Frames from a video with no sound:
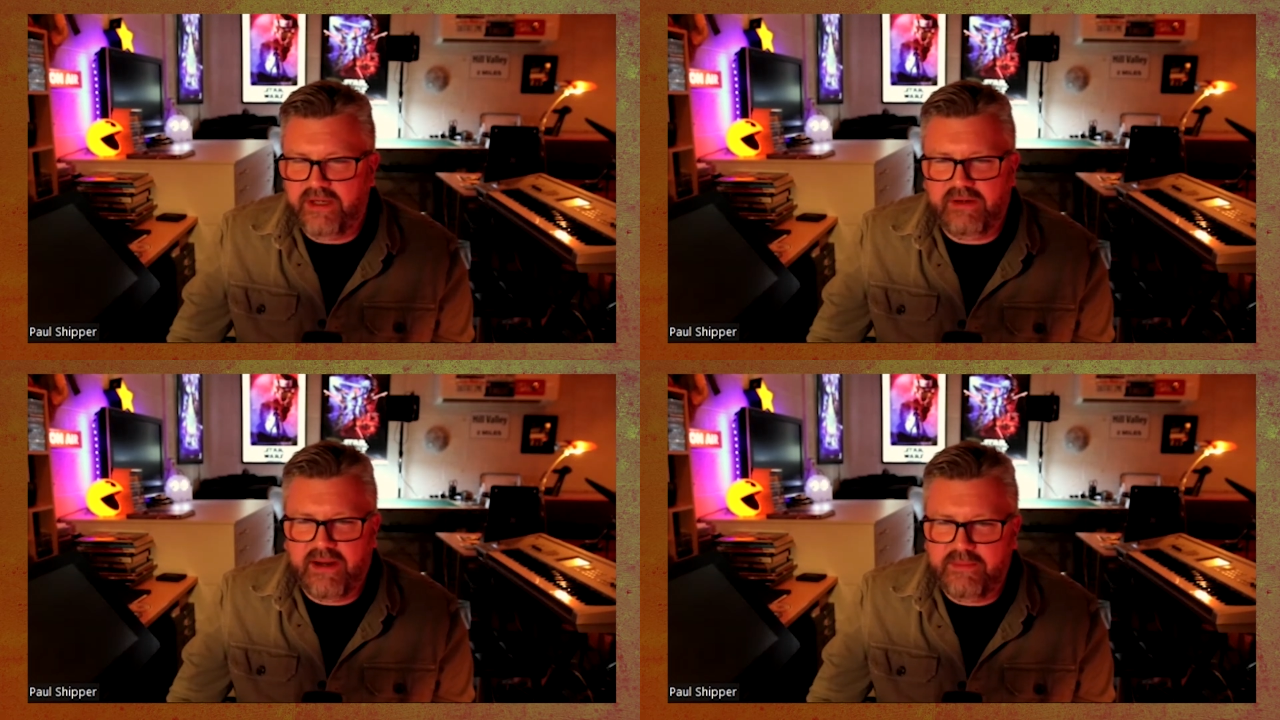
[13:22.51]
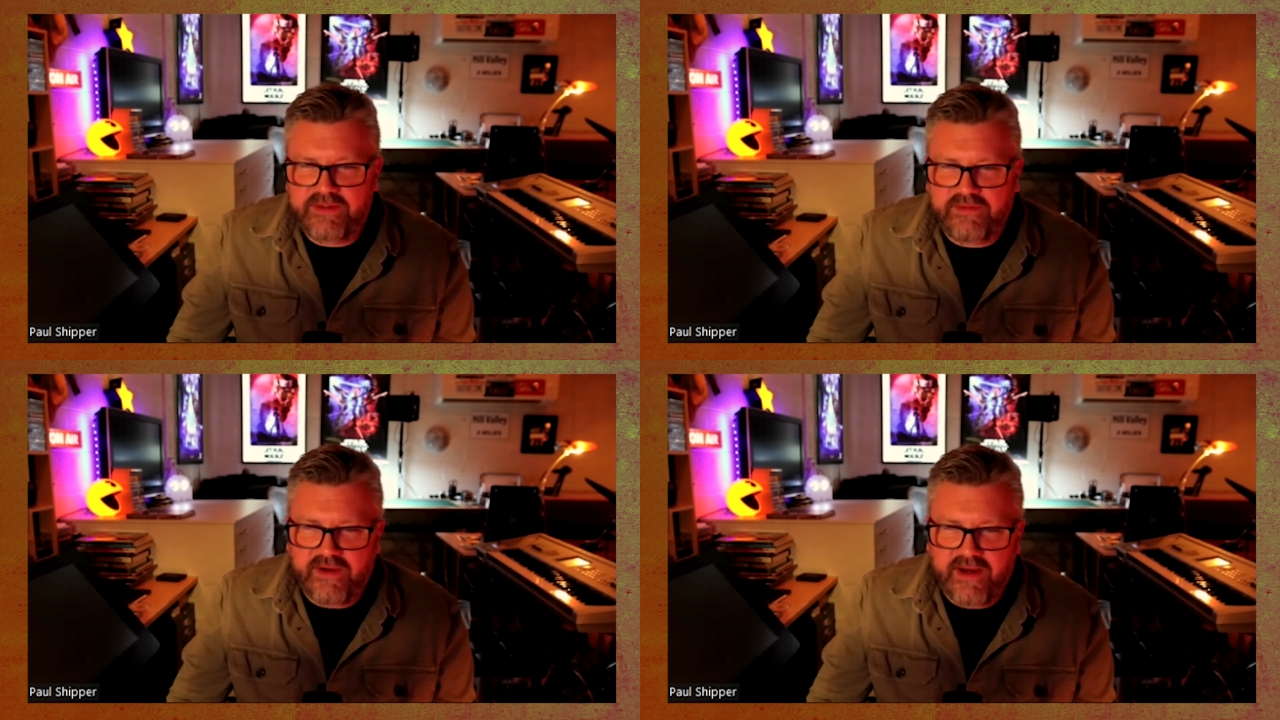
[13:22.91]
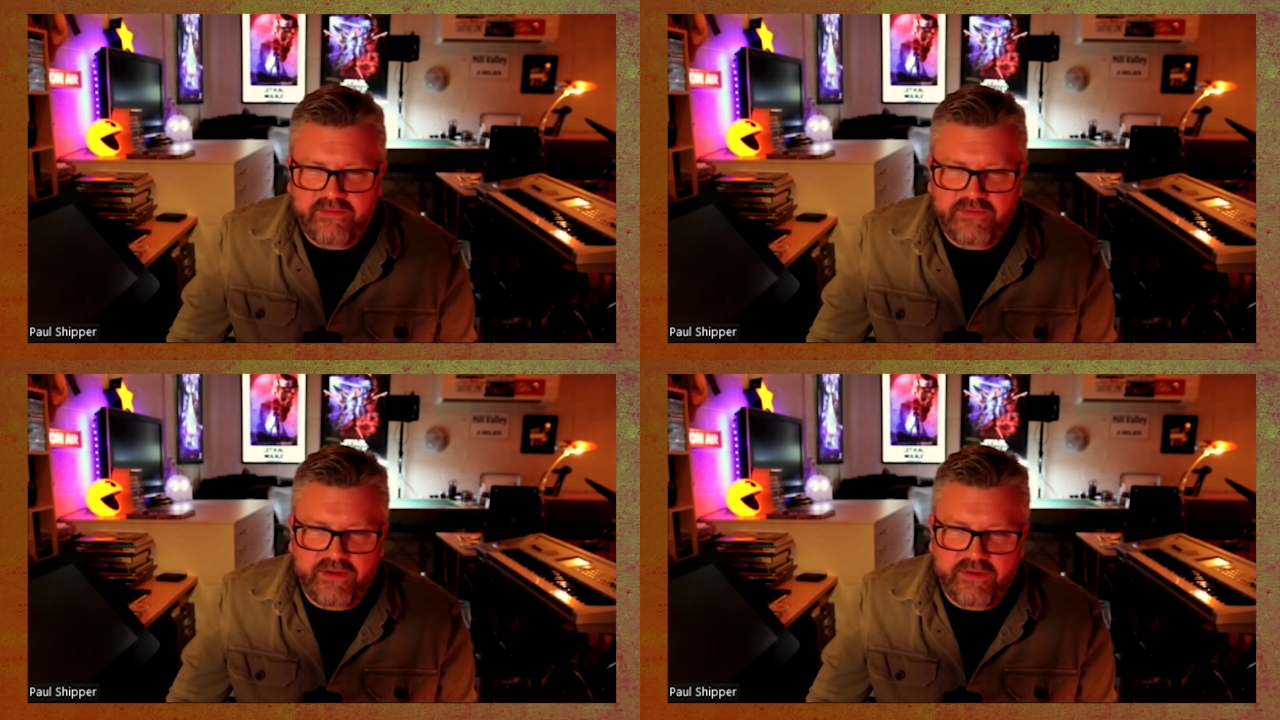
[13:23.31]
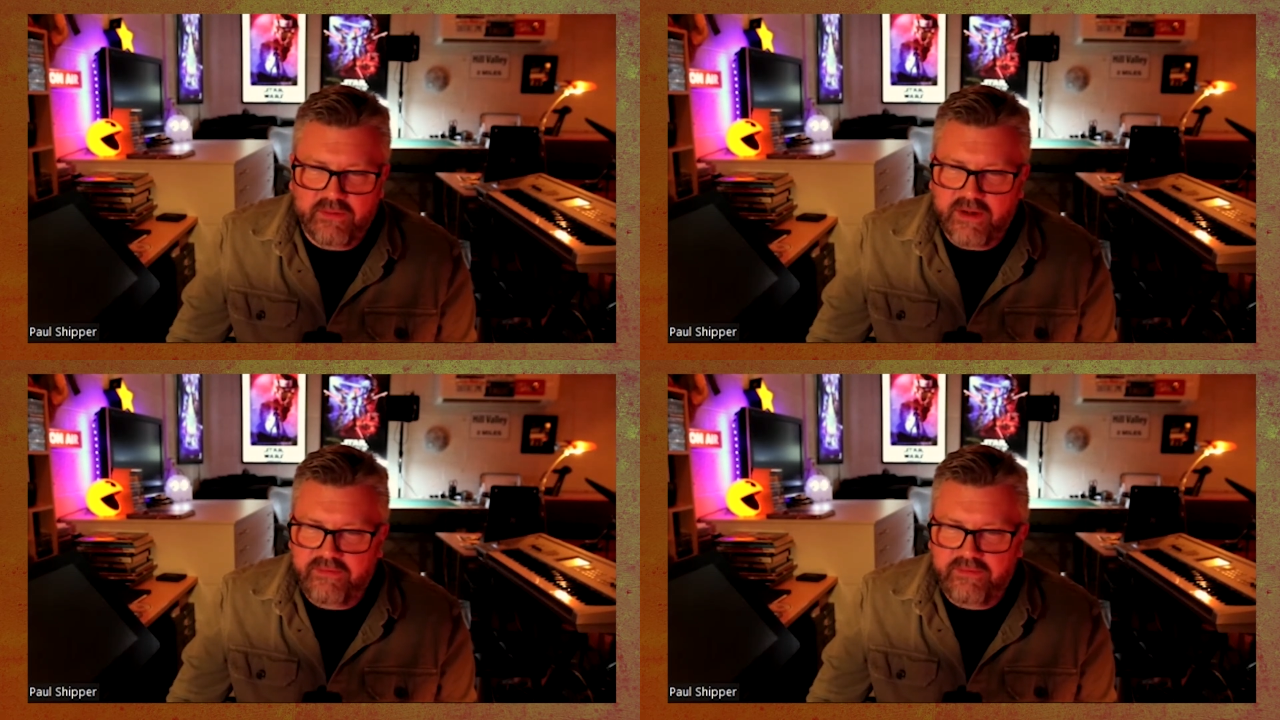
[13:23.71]
grabs if I have to,
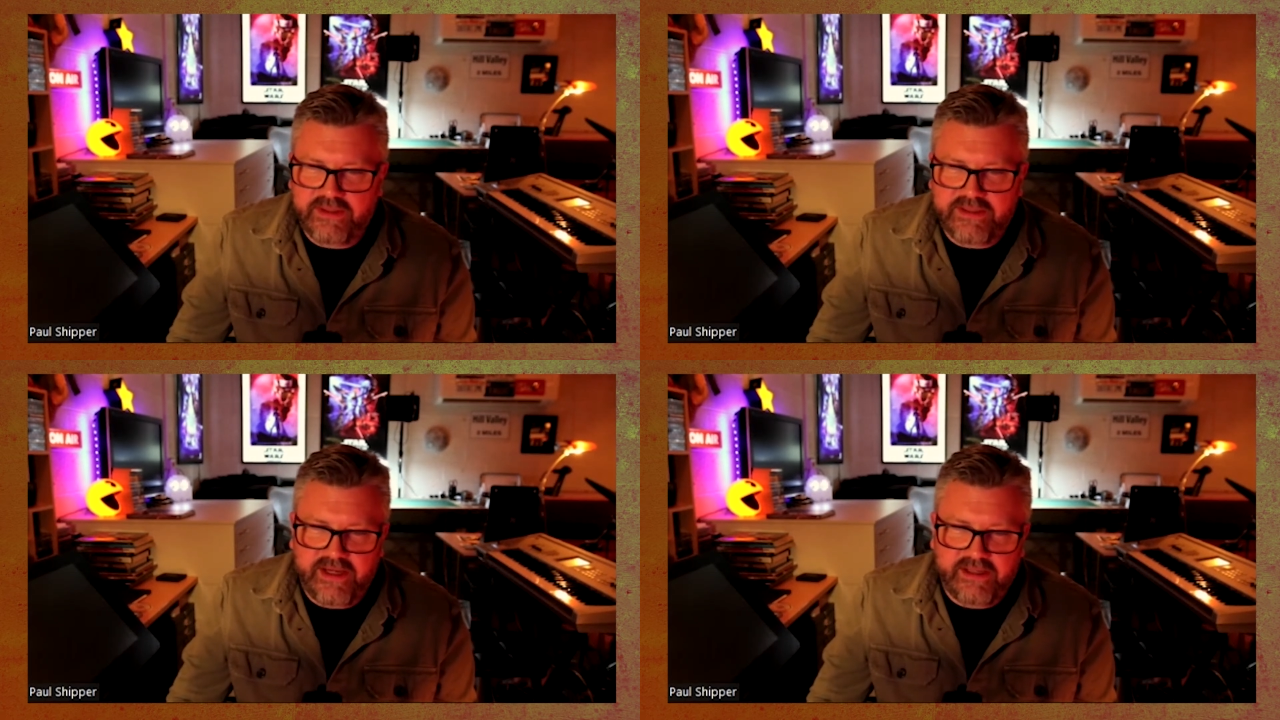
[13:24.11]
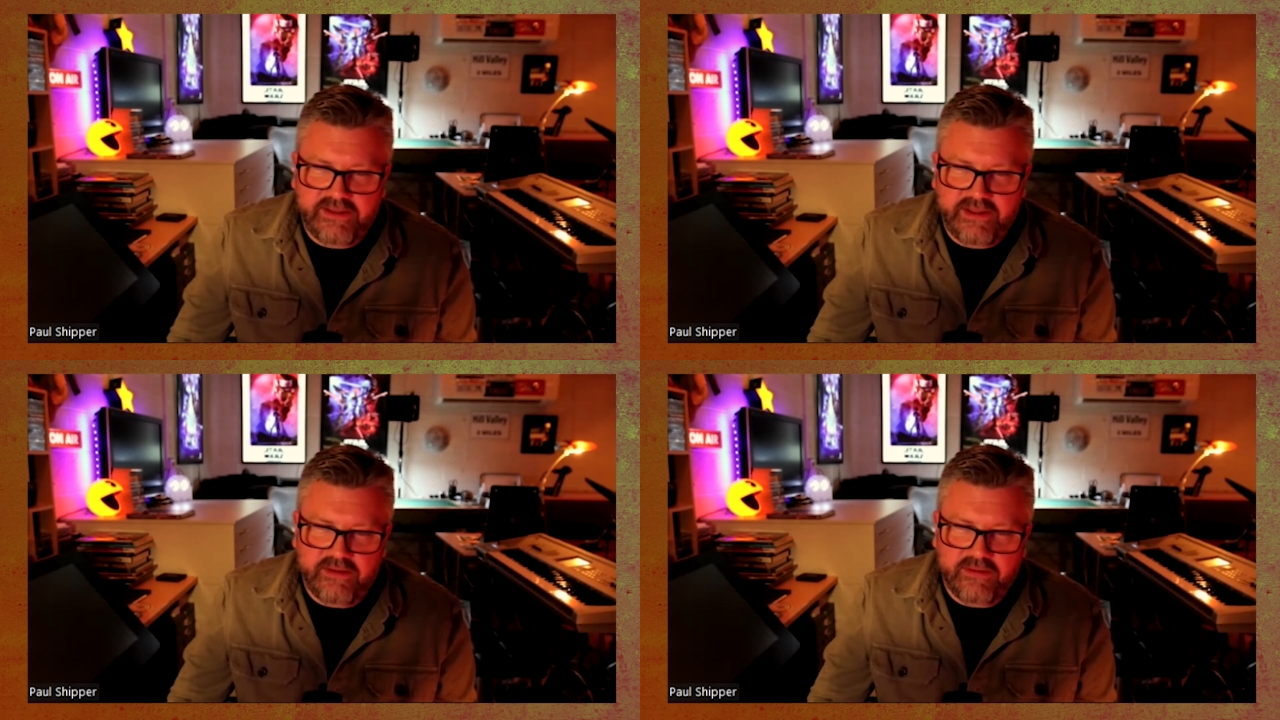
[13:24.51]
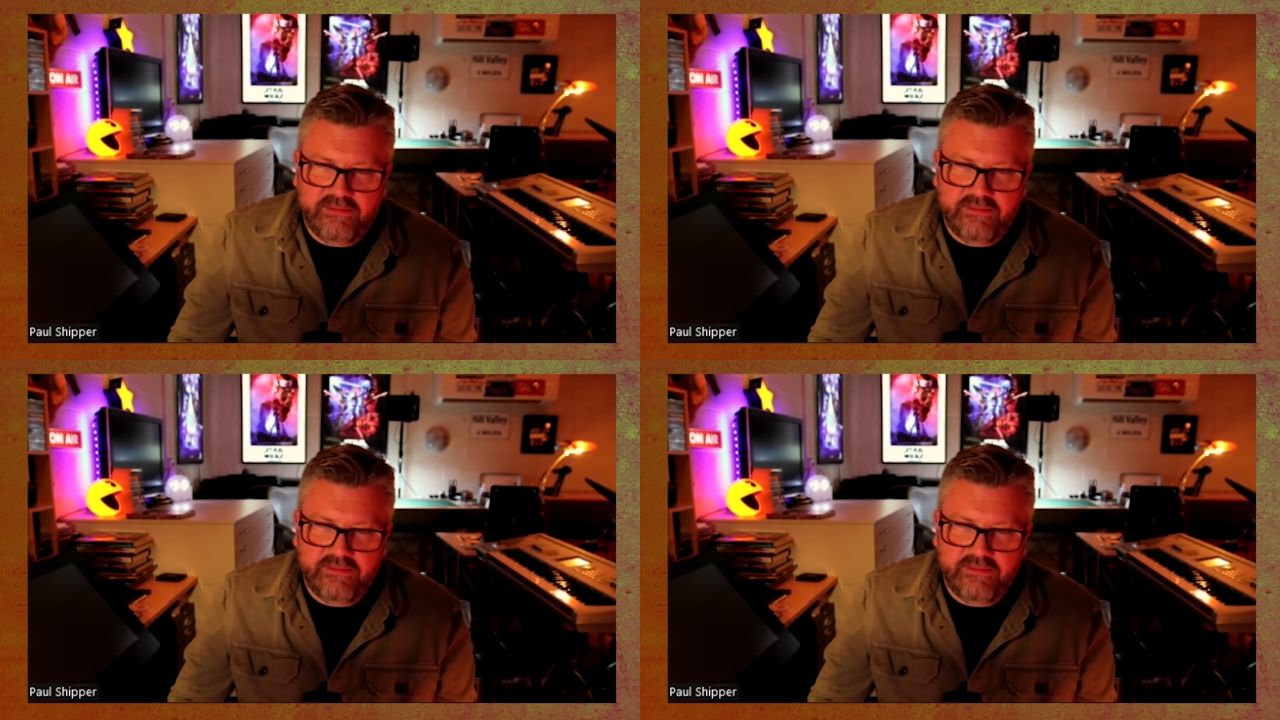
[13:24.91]
whatever it takes, you know,